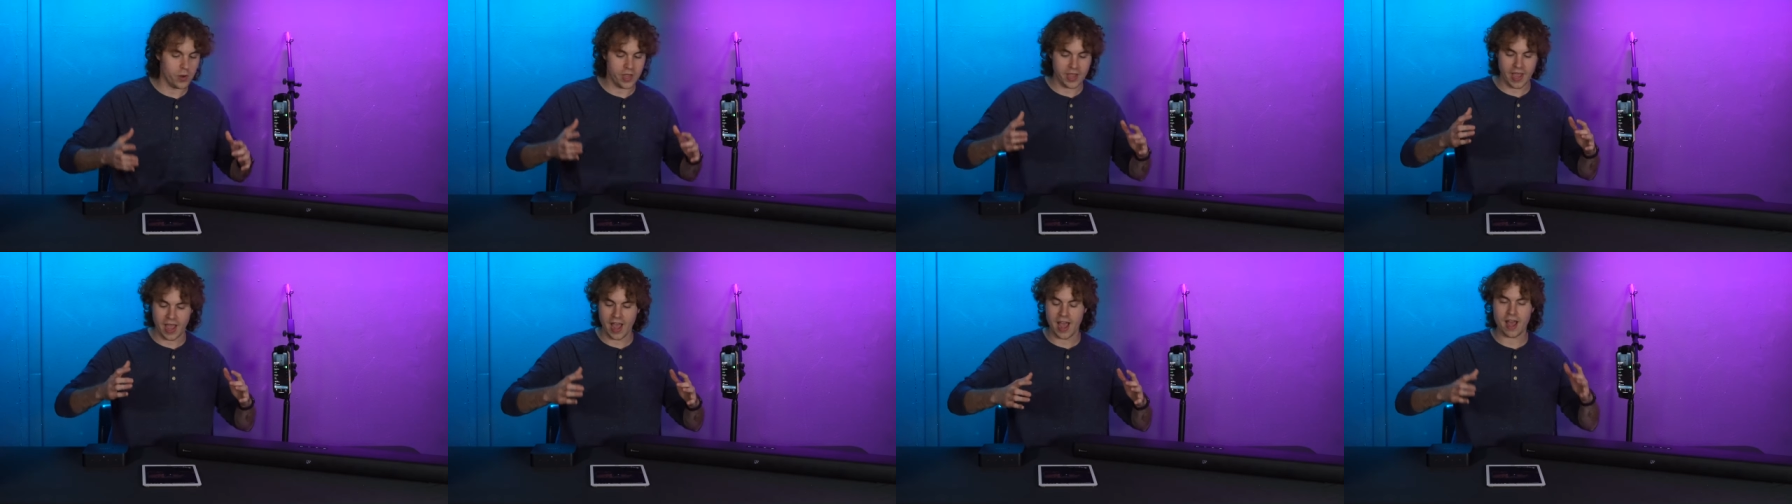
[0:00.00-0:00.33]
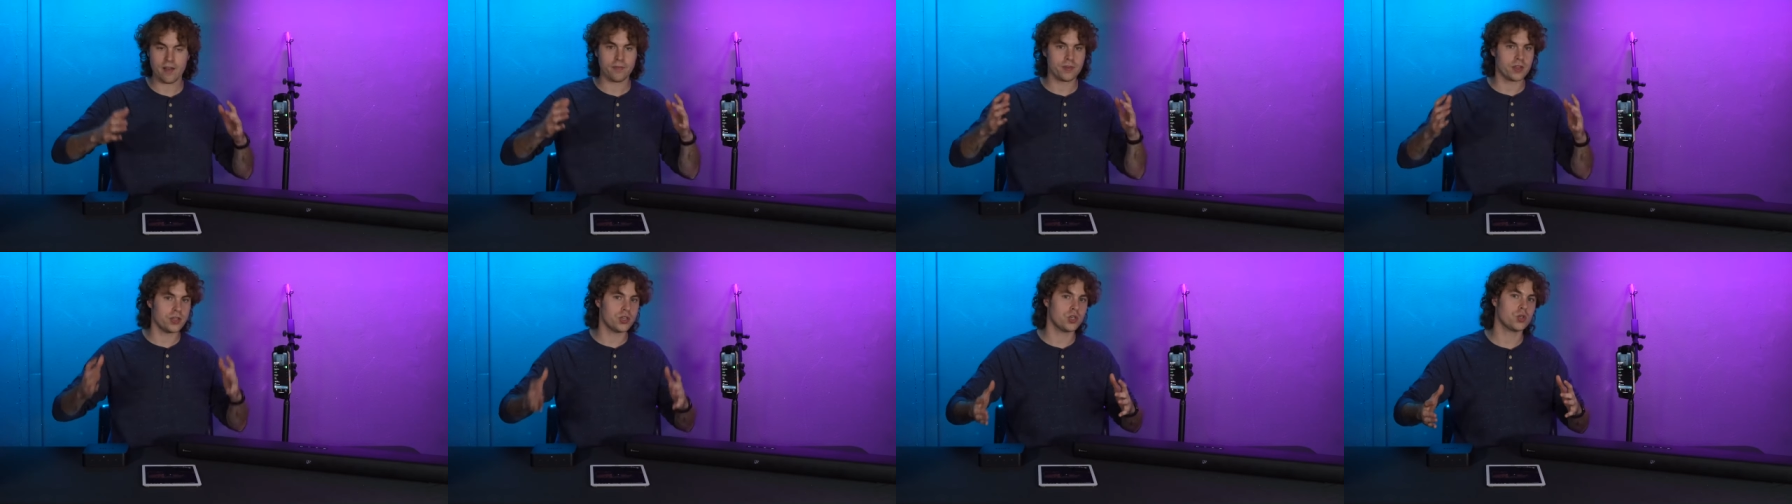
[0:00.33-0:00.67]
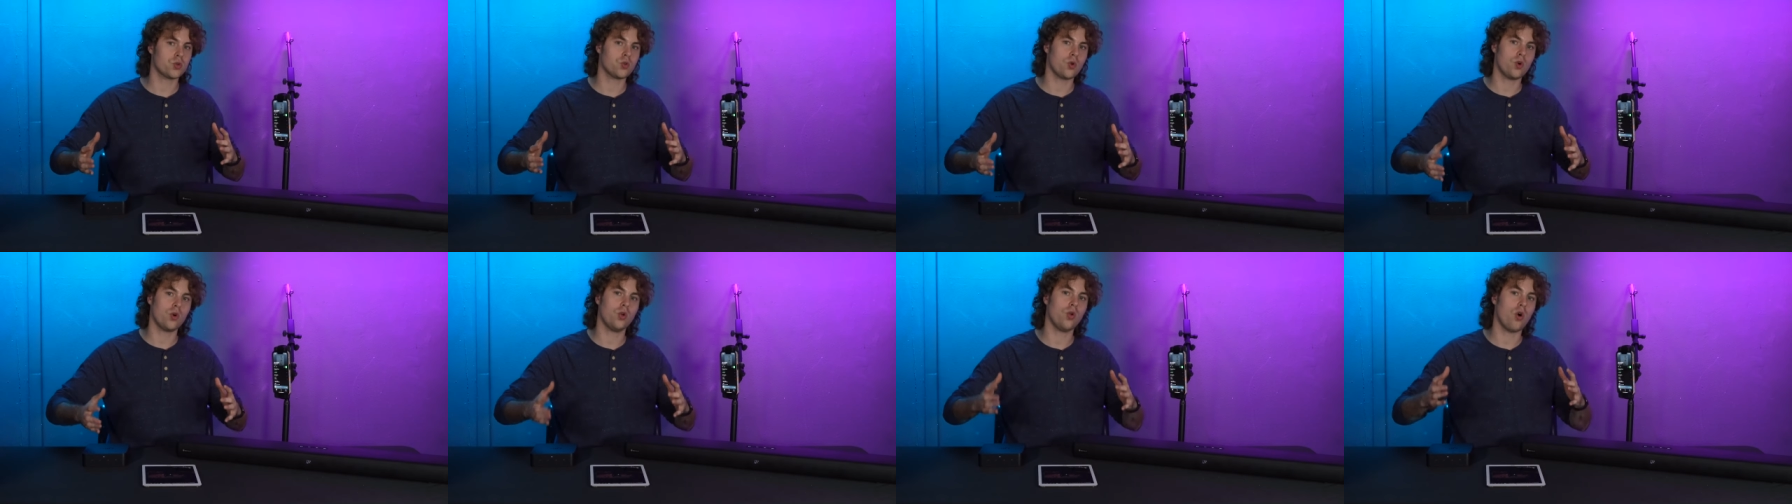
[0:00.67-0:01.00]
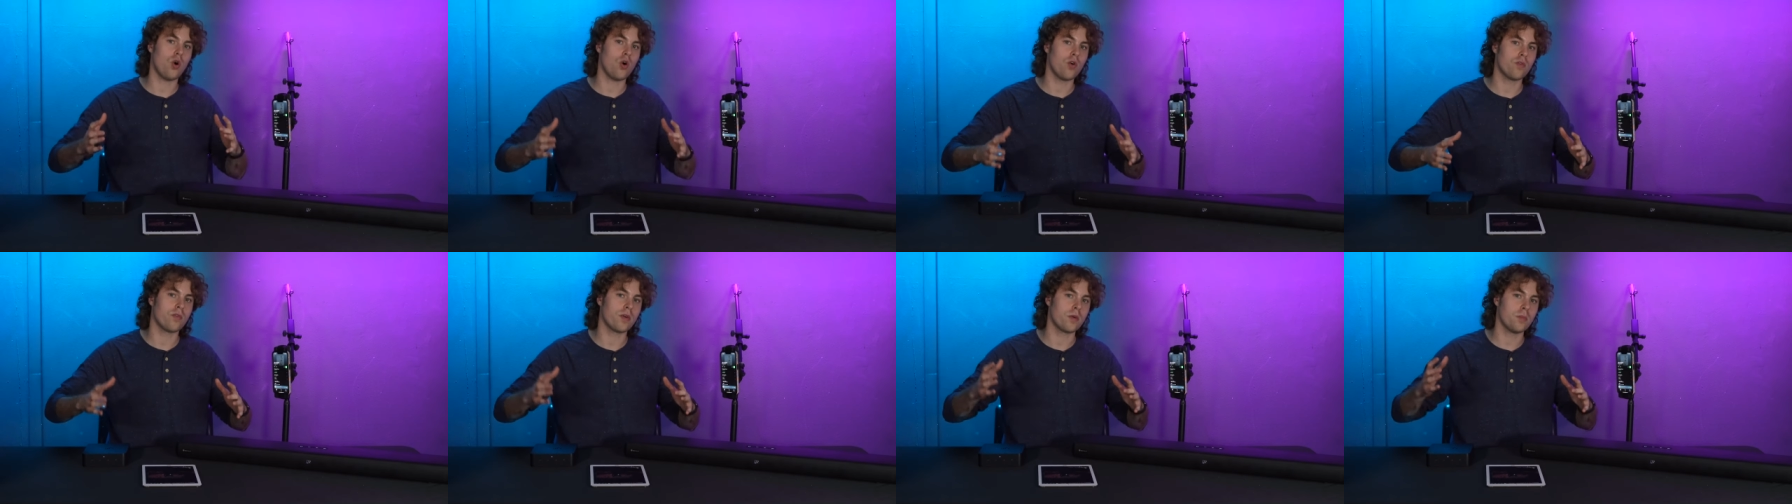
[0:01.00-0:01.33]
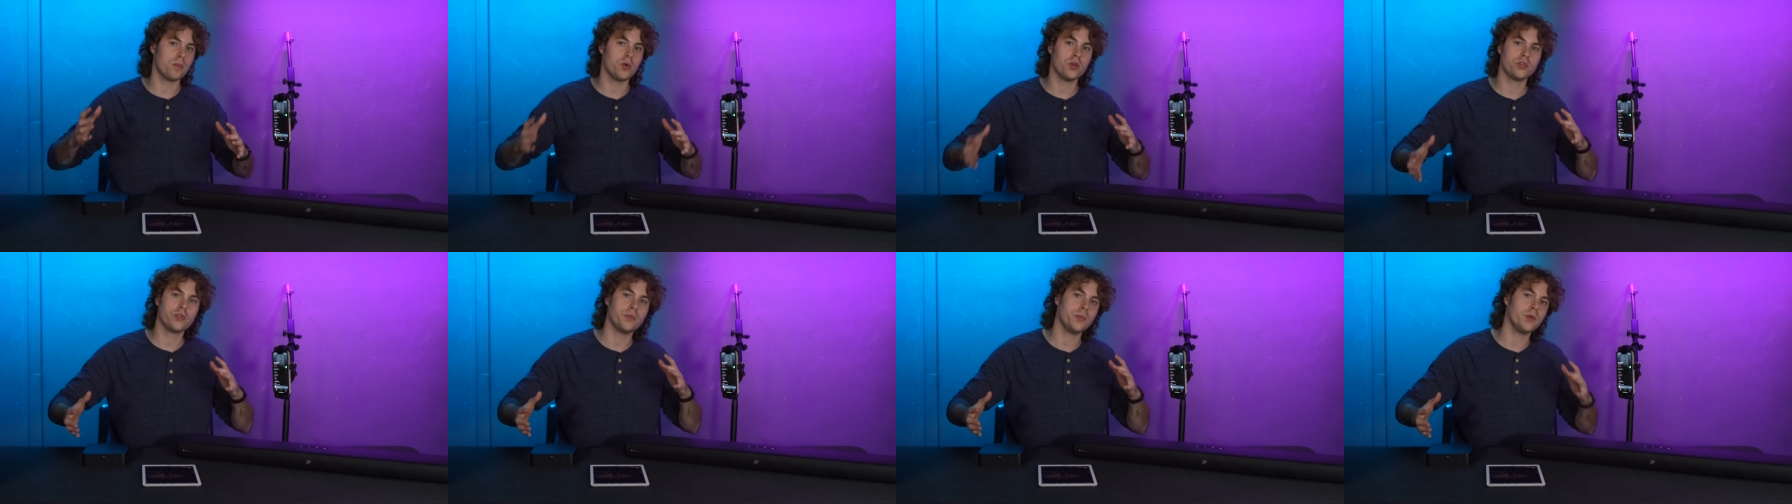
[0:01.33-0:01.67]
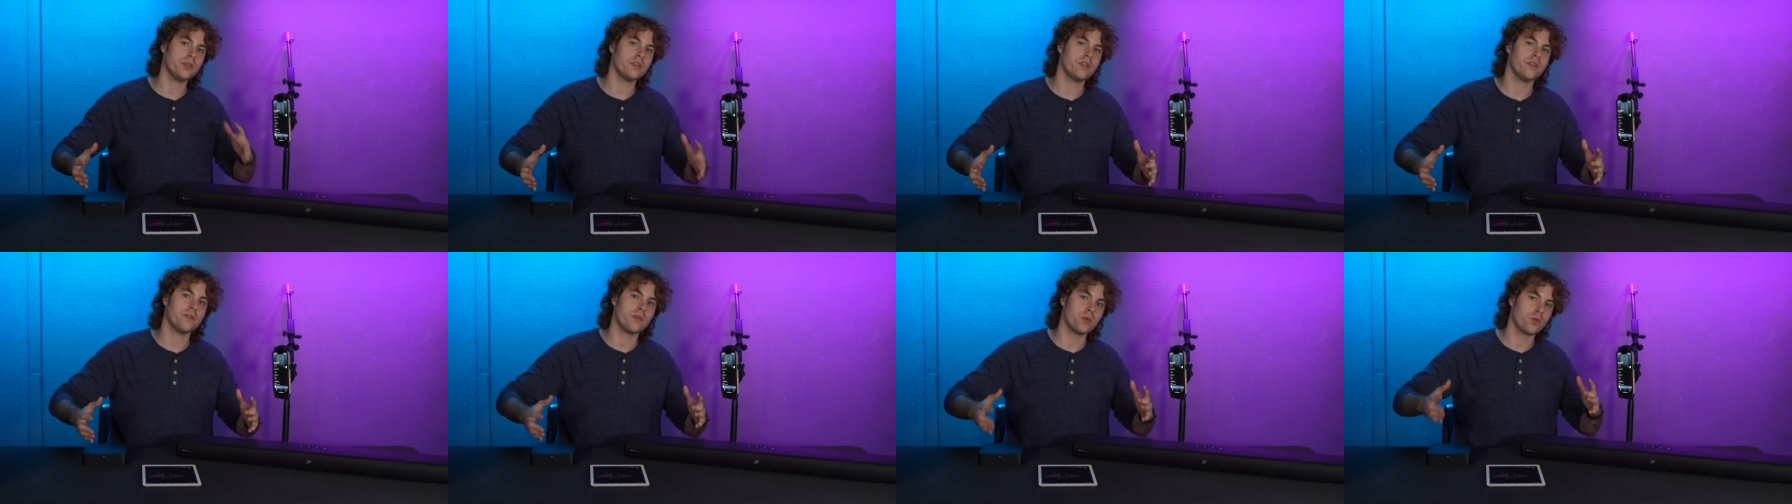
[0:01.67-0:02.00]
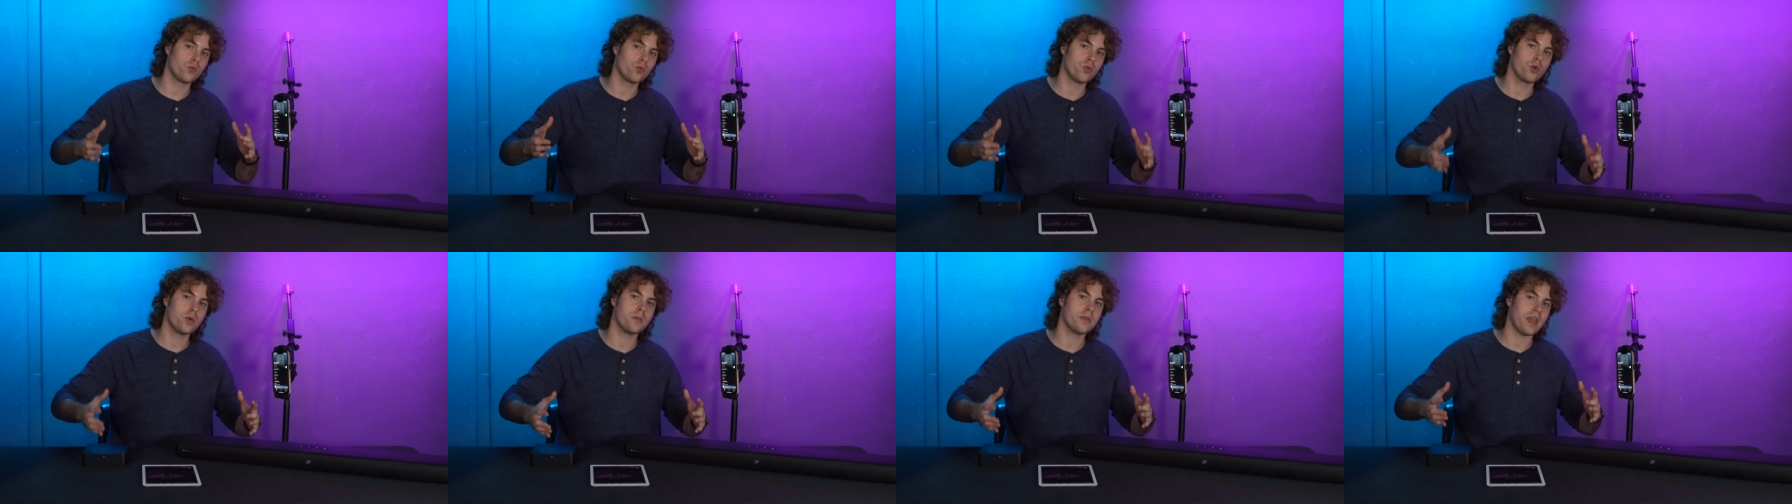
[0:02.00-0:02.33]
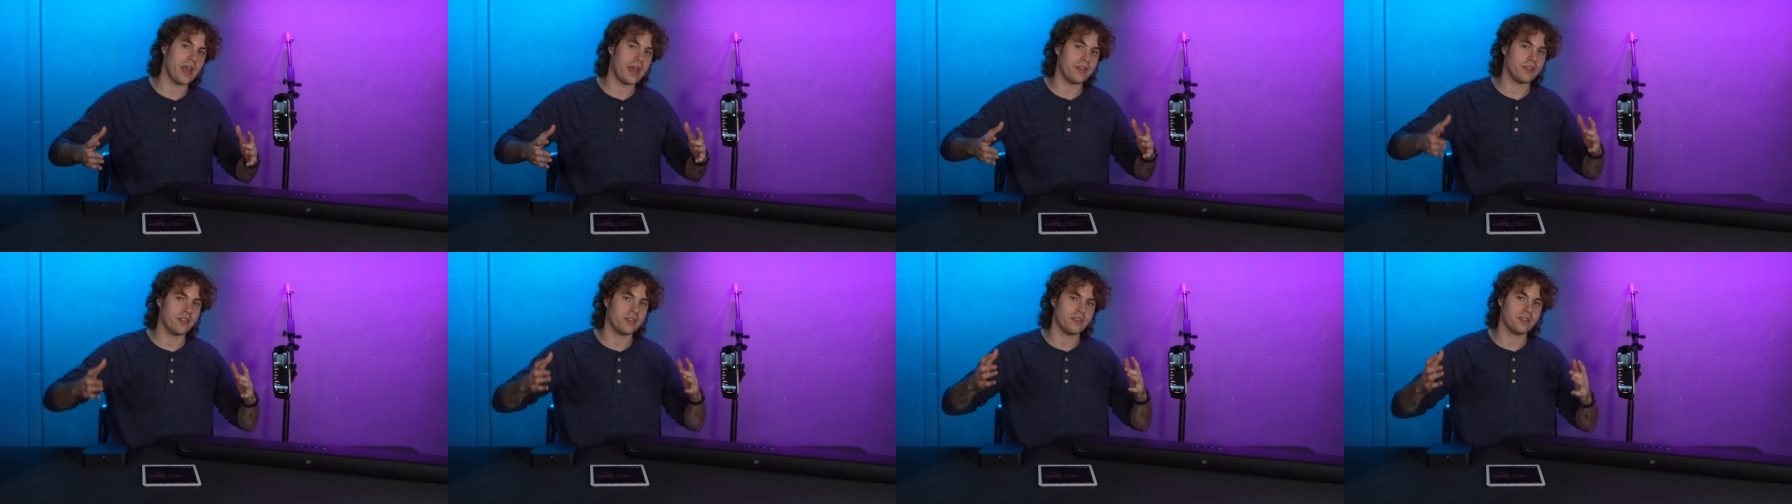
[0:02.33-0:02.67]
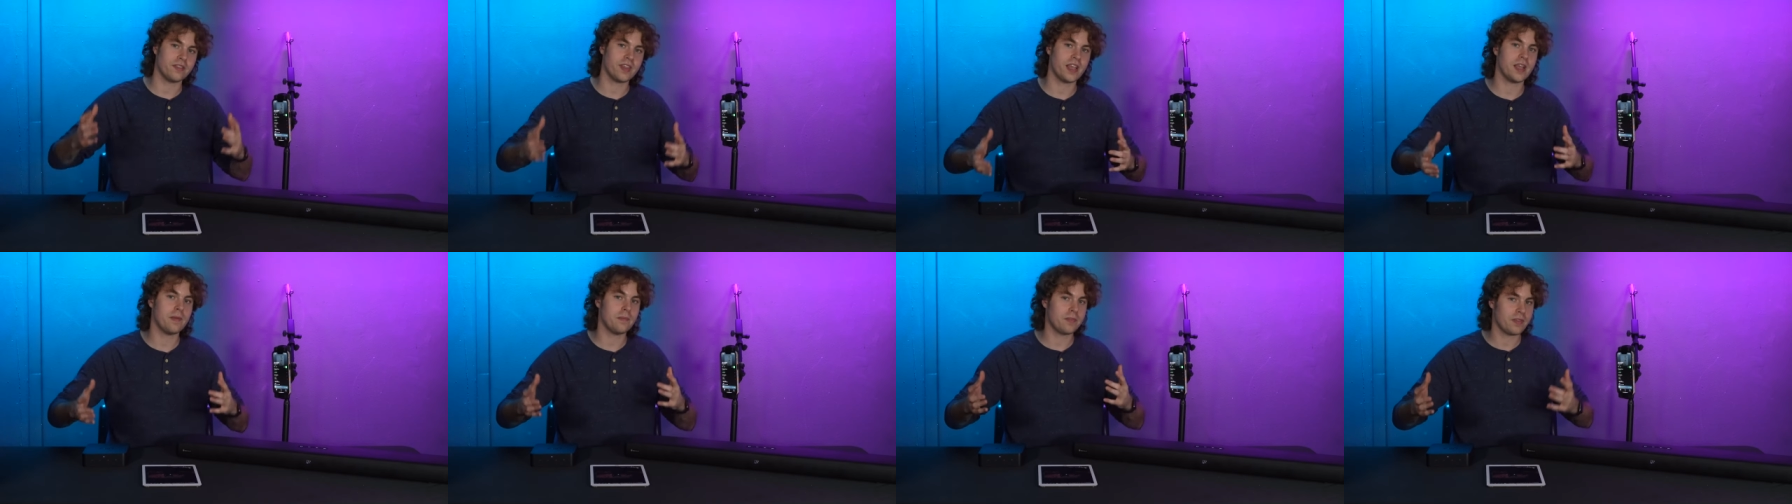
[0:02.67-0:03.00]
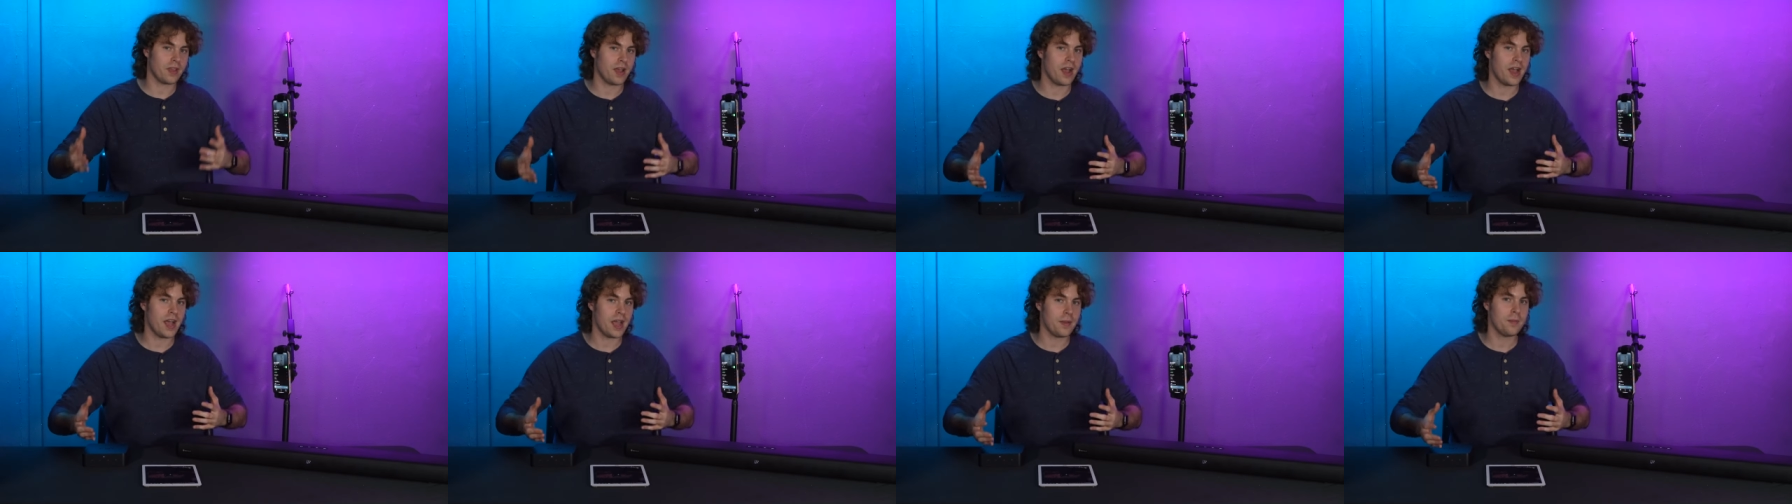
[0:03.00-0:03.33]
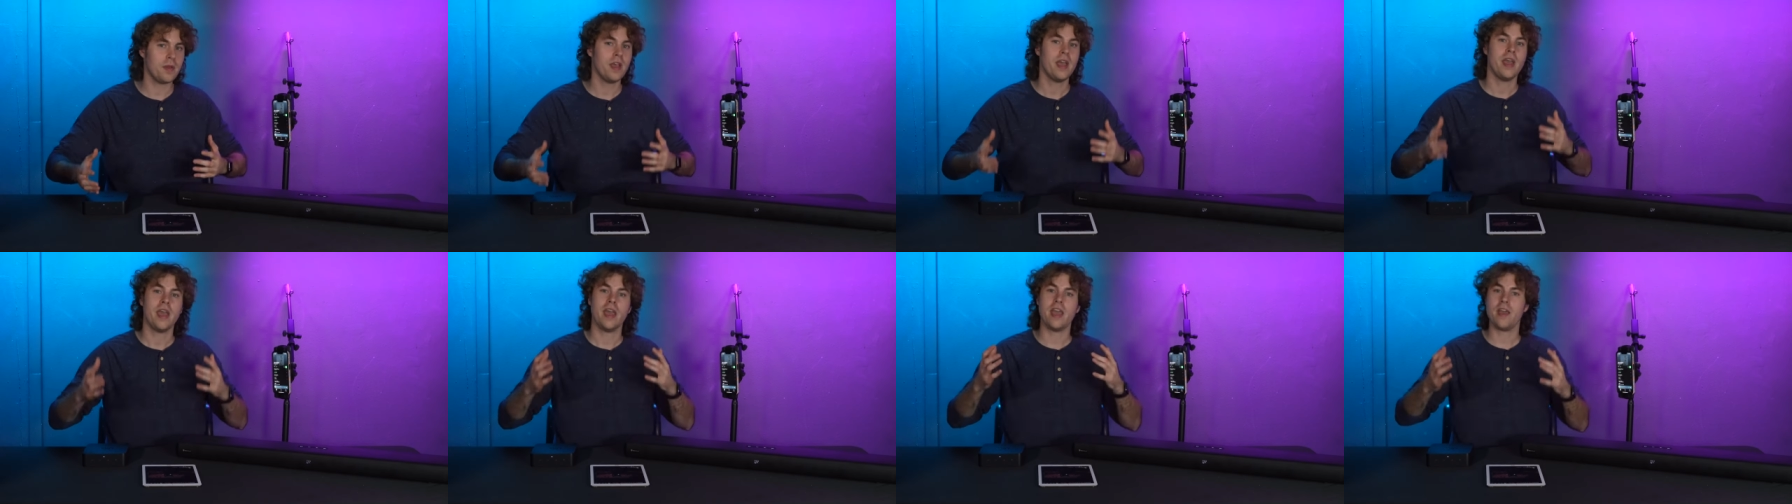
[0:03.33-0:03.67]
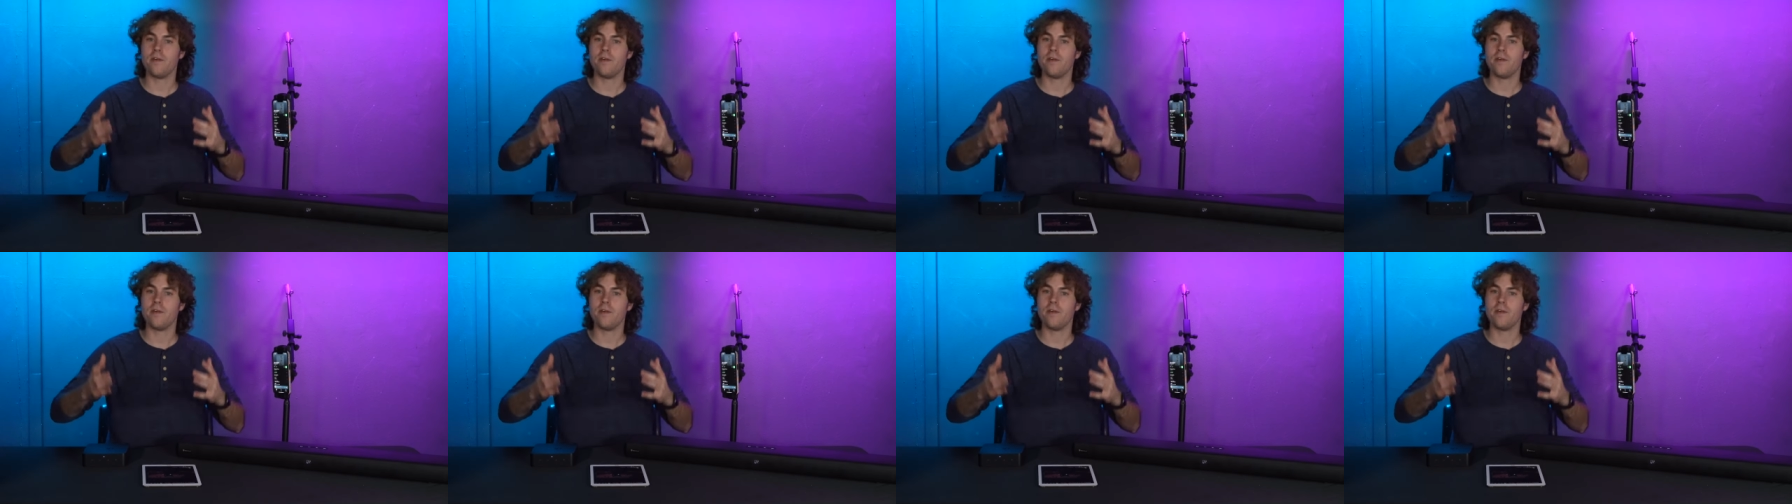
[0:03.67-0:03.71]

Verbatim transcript: we have control over multiple different rooms at the same time